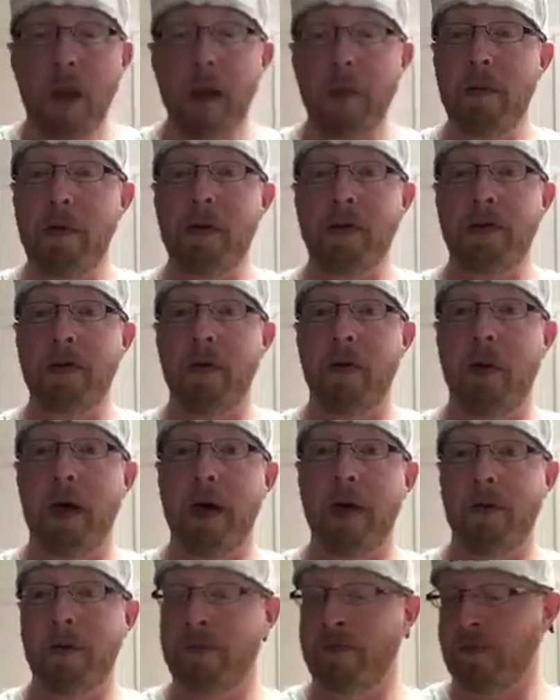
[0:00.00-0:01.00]
I better slow
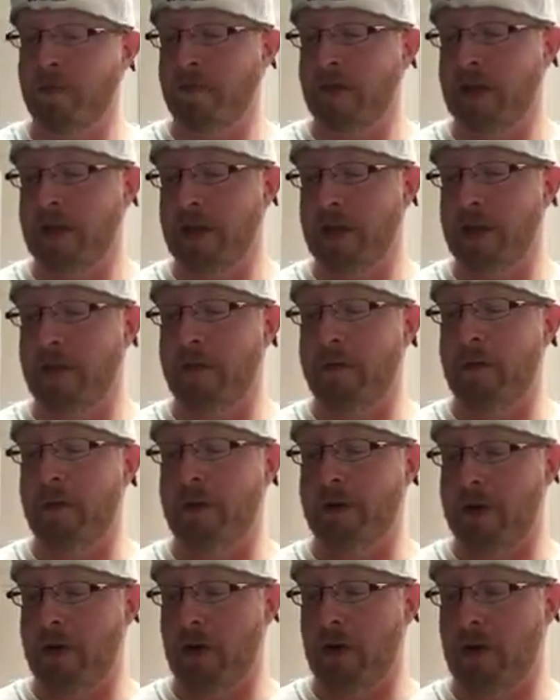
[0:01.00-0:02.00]
down. I can feel
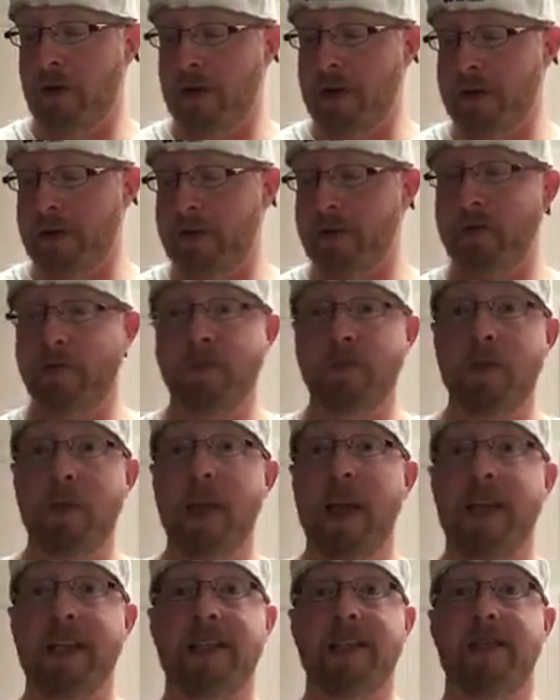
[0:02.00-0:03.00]
the strongness.
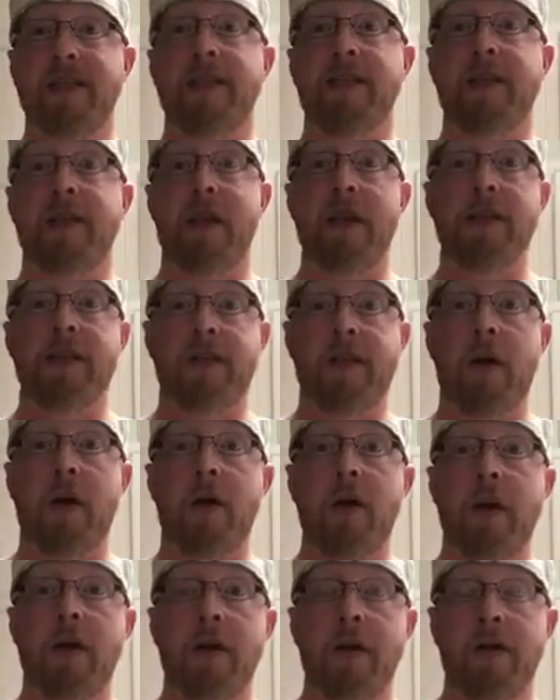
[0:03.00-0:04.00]
It's it's
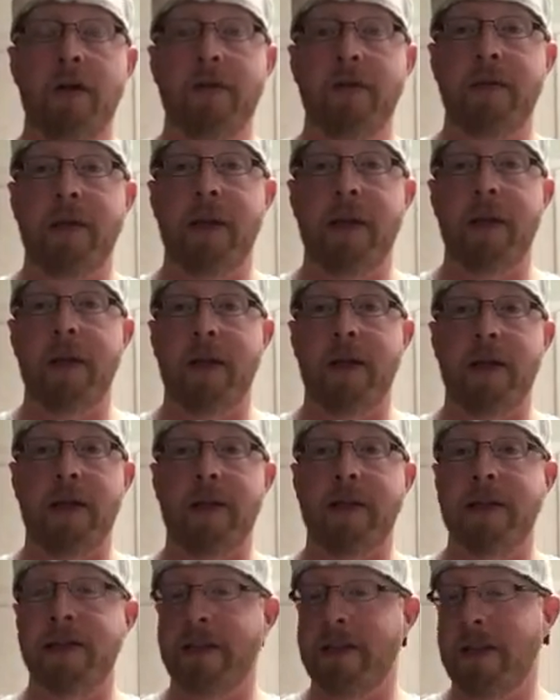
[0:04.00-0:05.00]
good. It,
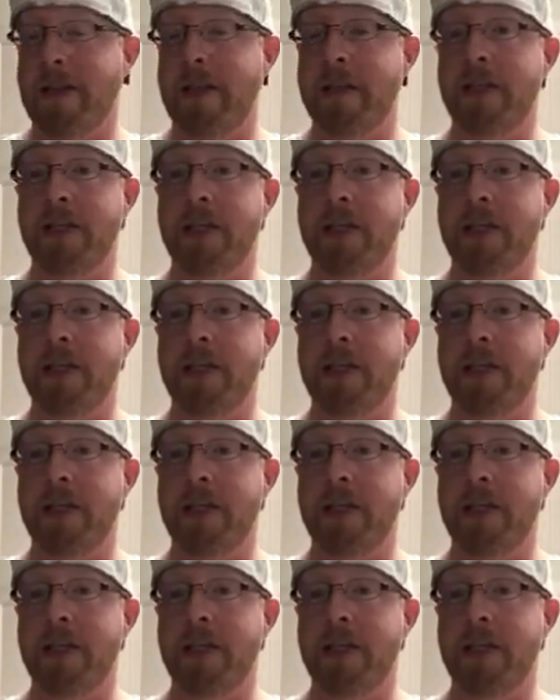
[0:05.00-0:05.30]
this is not